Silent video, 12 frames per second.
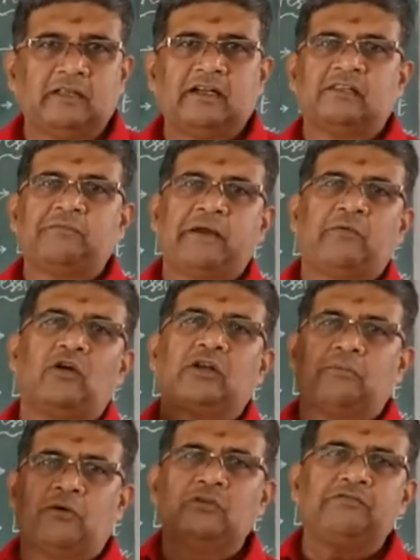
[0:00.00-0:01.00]
That is by what
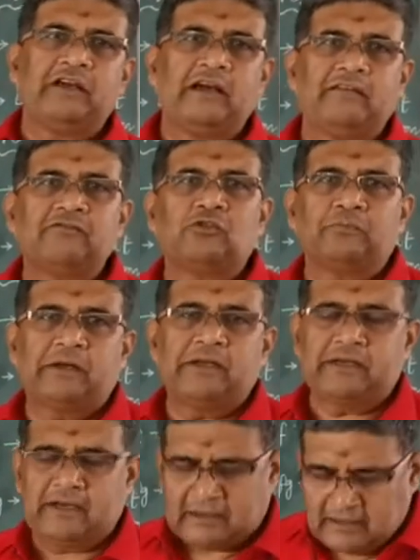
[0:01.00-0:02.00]
amount we have
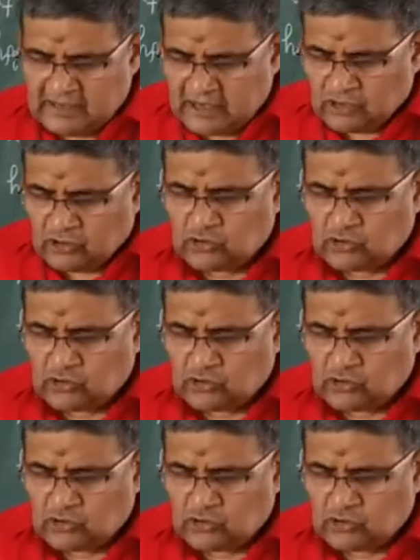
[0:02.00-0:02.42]
superheated.